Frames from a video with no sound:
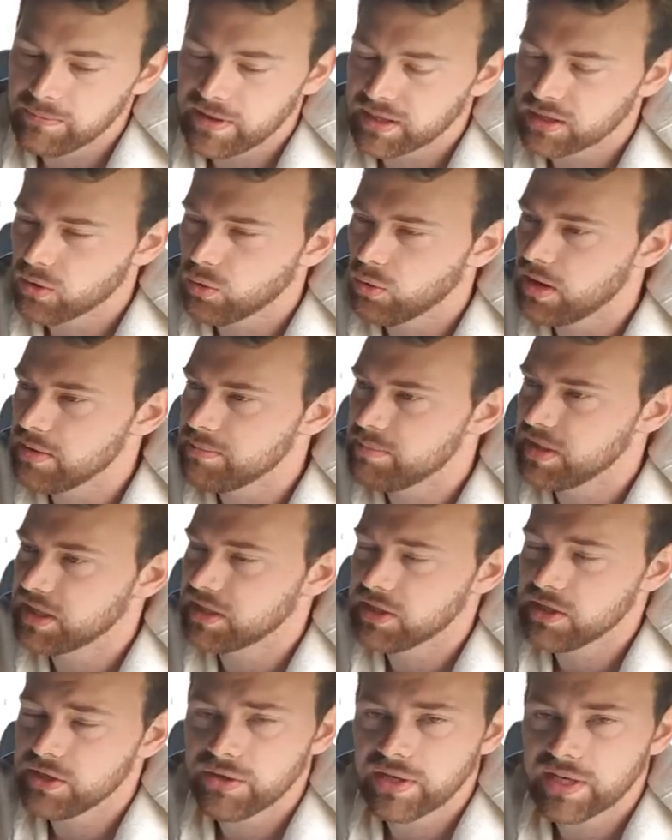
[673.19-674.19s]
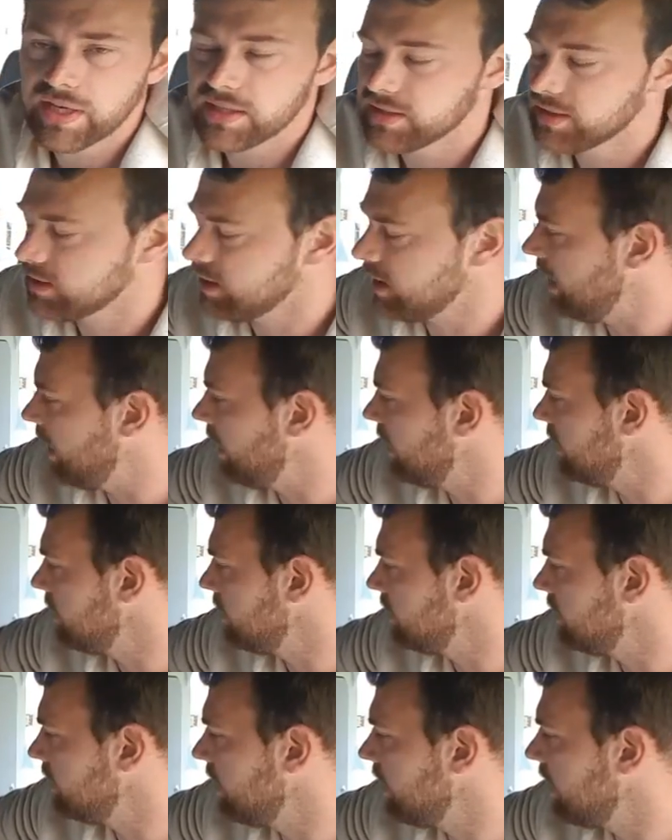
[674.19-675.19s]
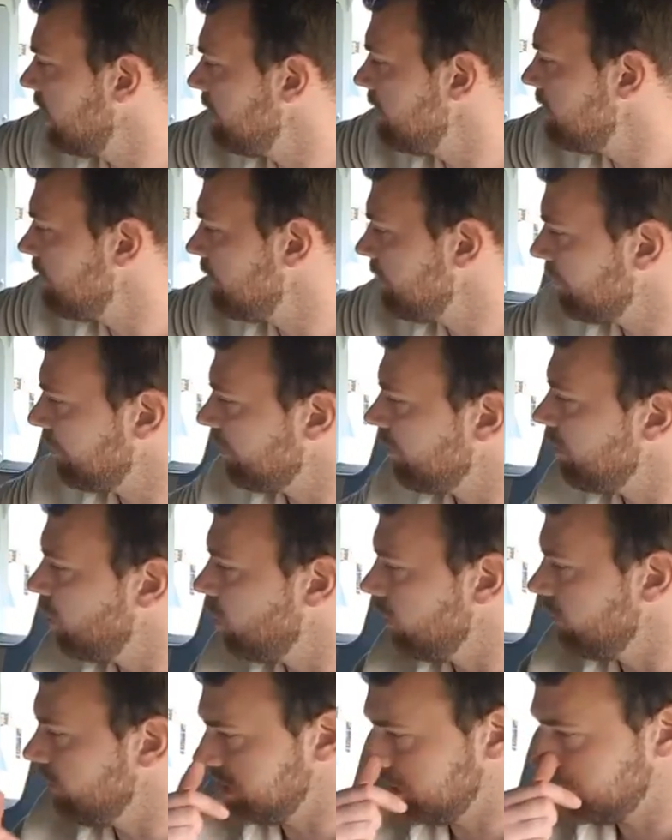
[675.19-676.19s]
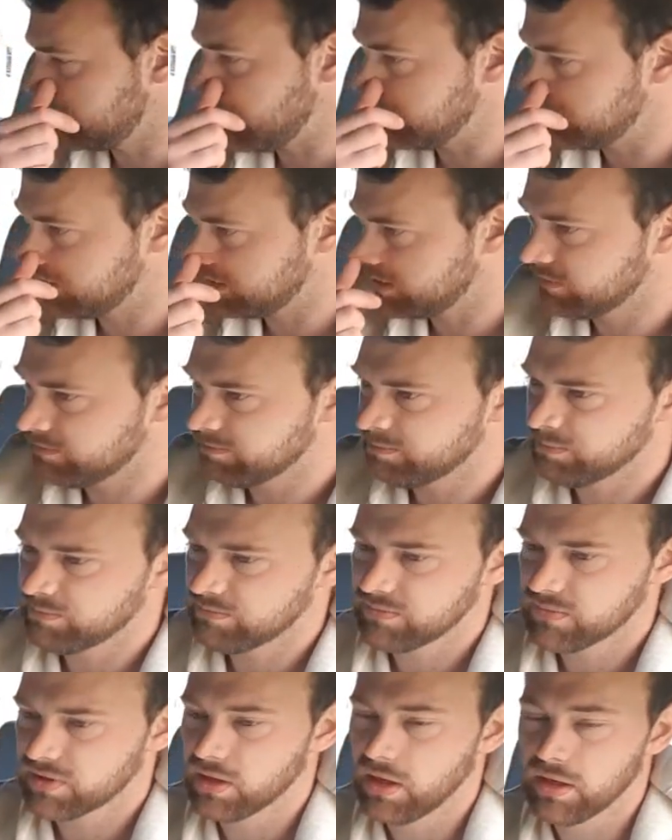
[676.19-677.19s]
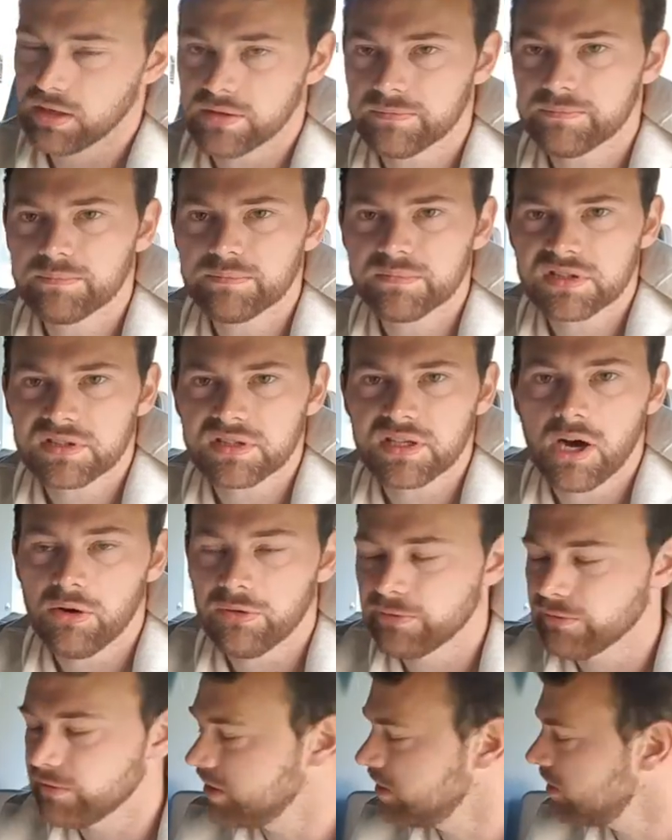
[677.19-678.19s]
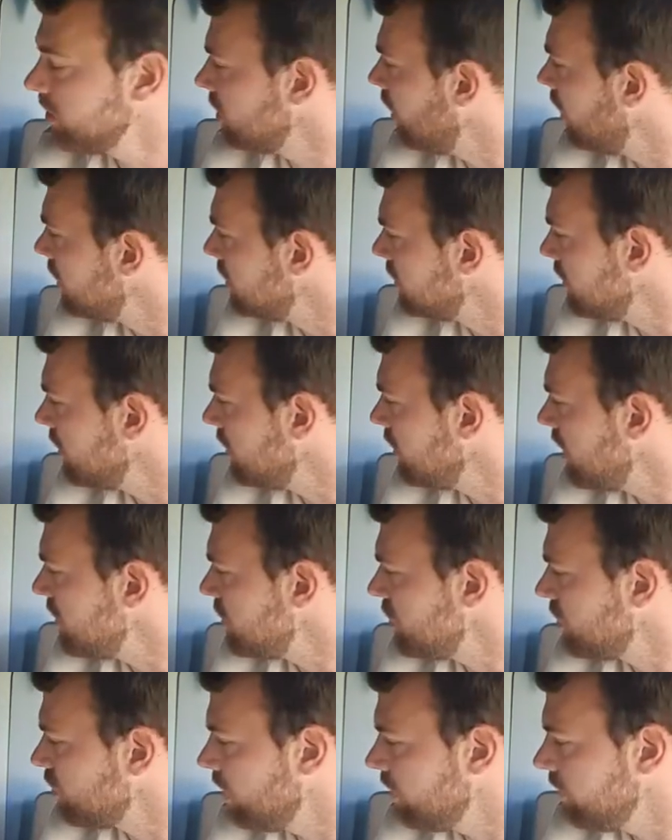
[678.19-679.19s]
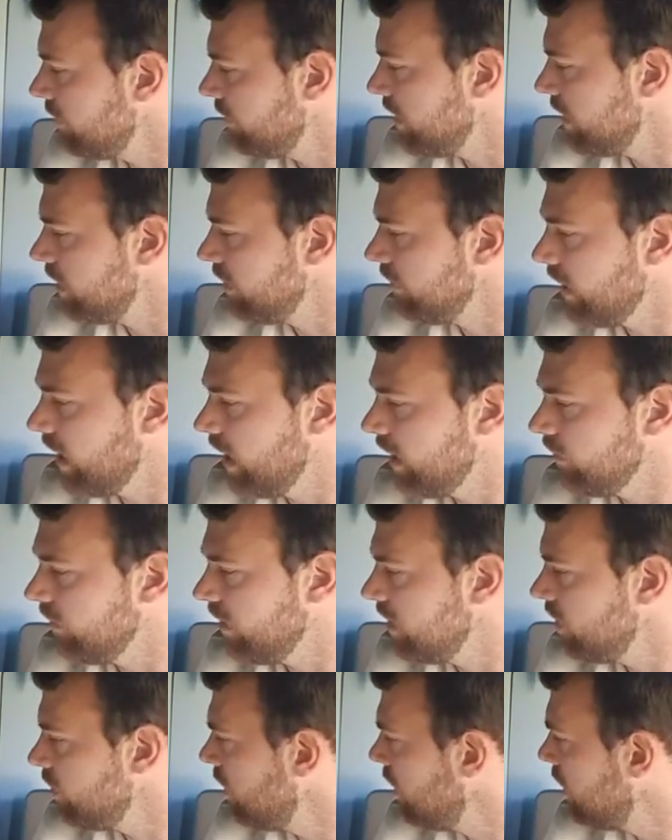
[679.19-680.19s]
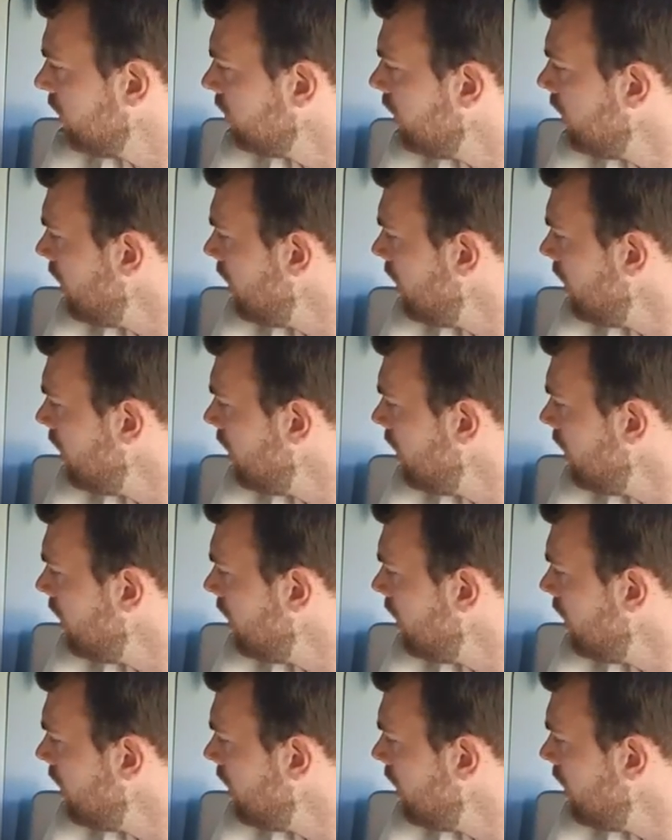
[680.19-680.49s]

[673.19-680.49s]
They're quite big units and more of a chest kind of style fridge size, and they just won't fit in the van very well.